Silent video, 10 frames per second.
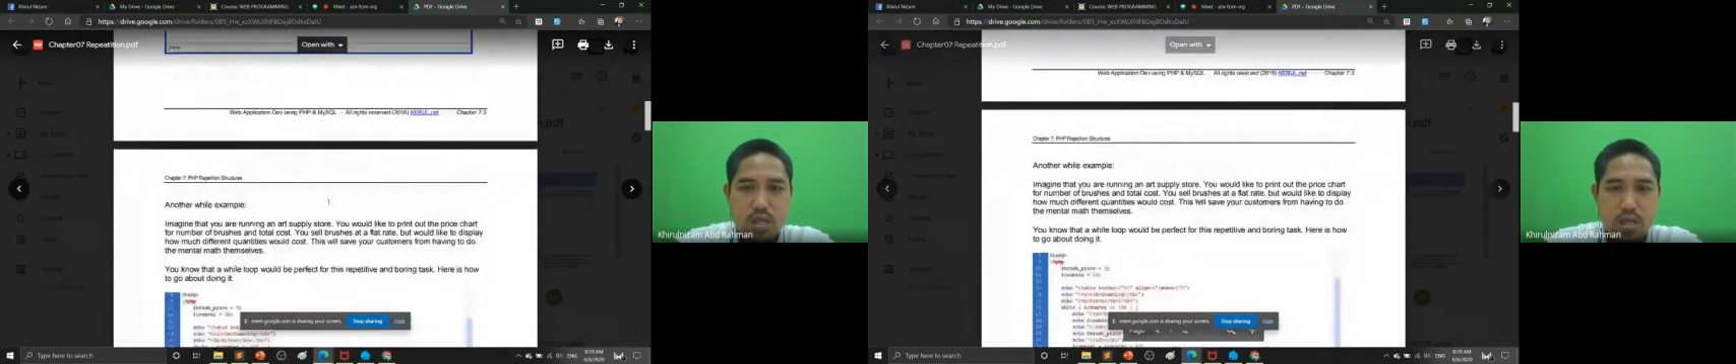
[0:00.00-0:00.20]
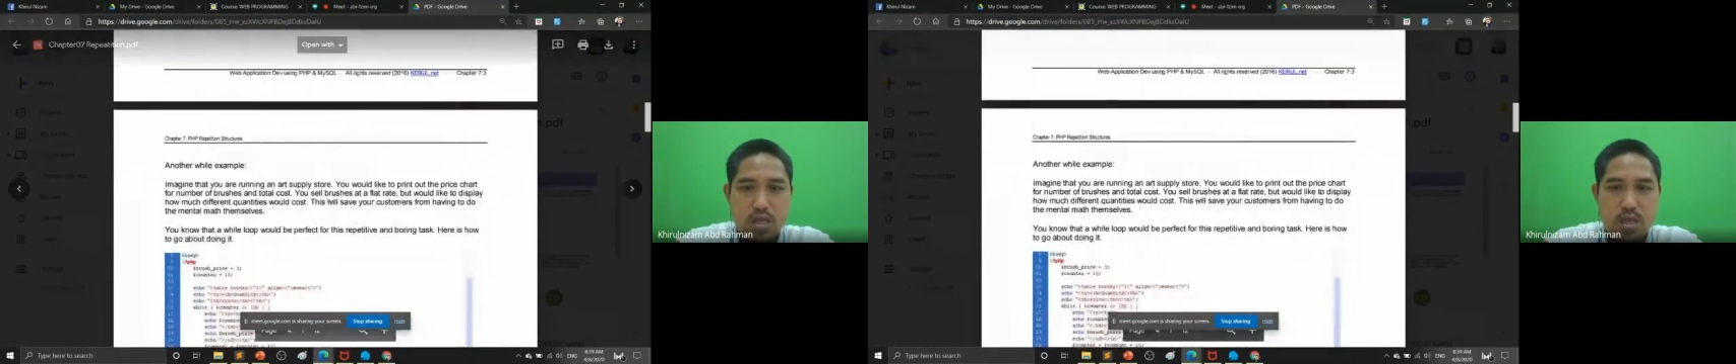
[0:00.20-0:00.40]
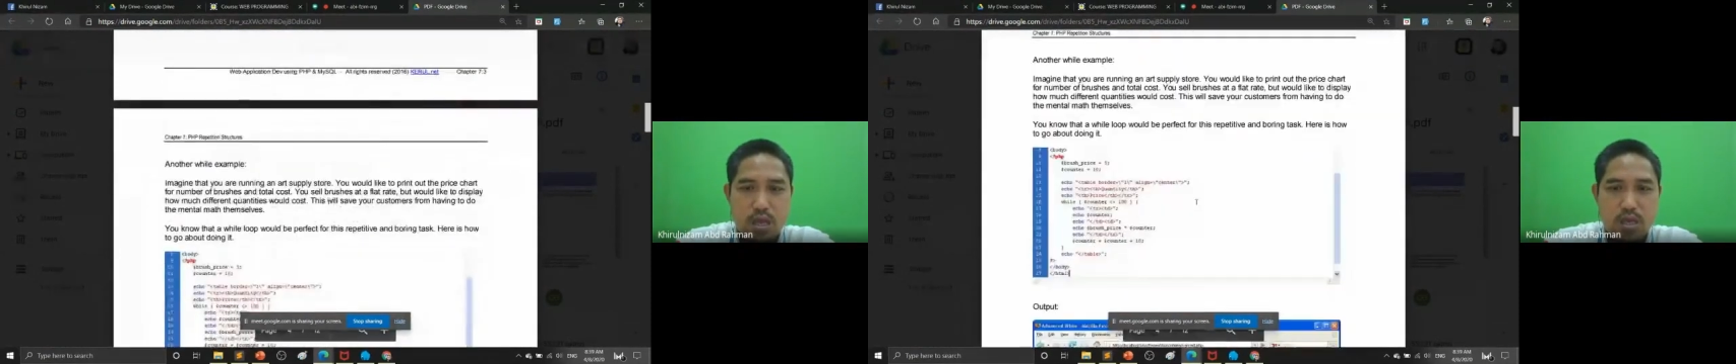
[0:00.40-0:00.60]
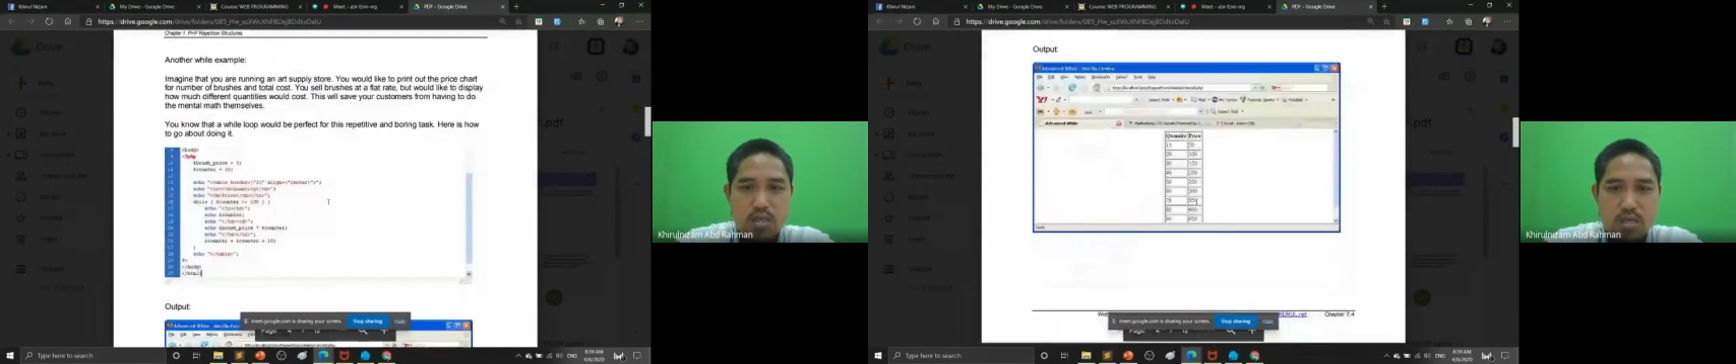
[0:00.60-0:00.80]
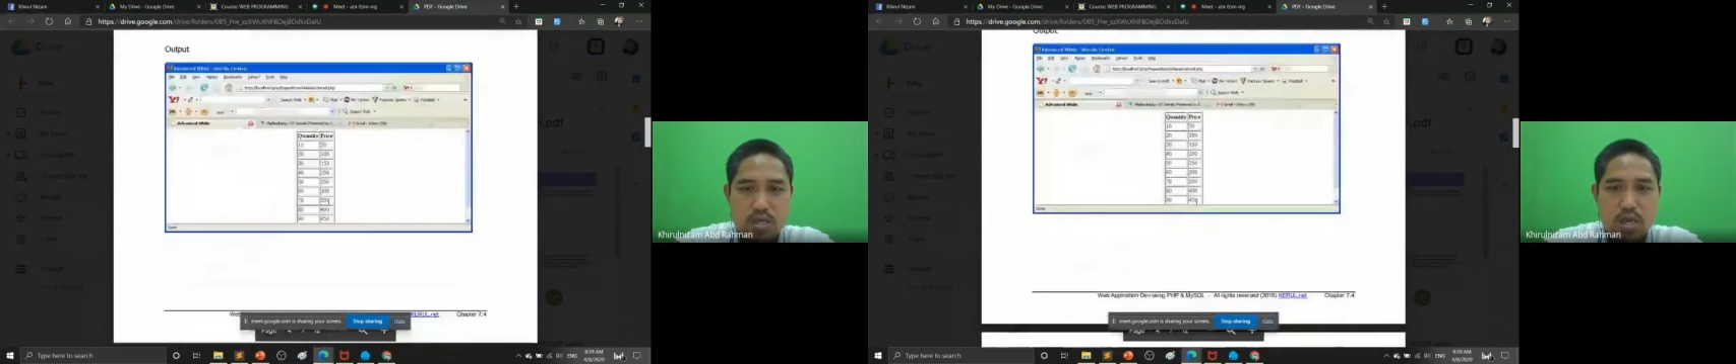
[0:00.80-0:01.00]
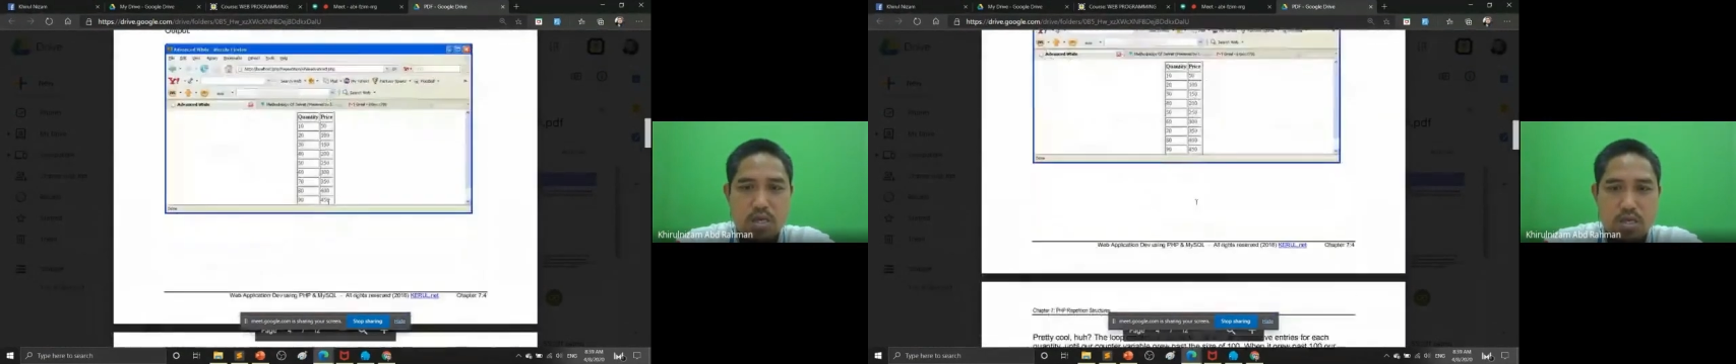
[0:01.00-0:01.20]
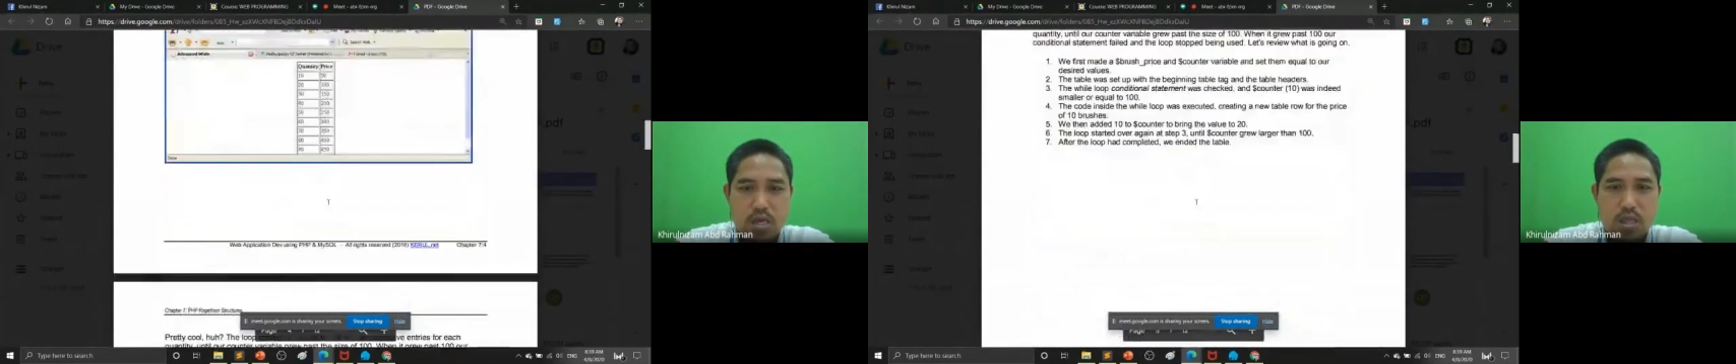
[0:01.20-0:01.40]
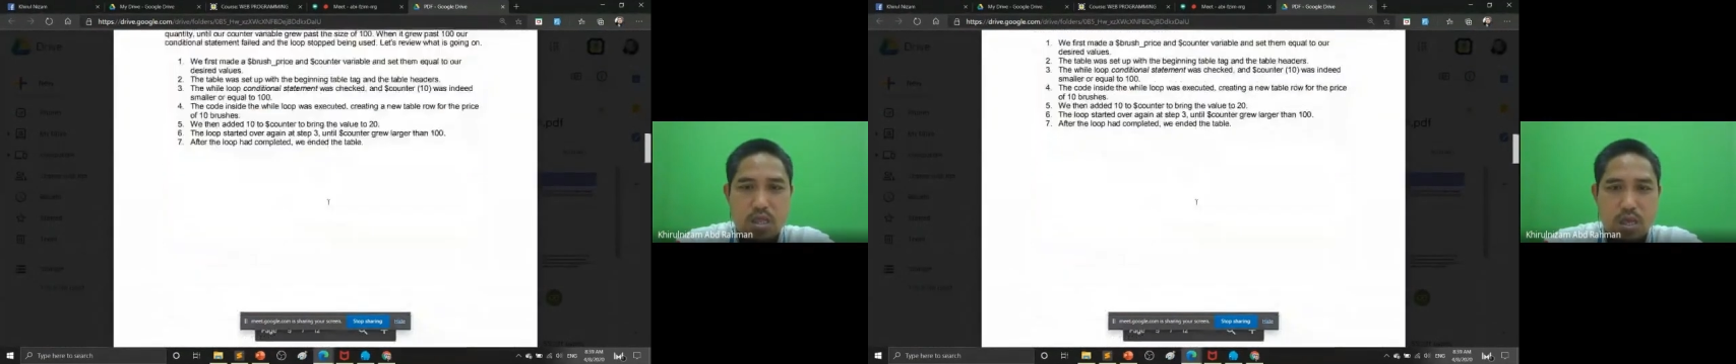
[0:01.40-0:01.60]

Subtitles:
Then you will see the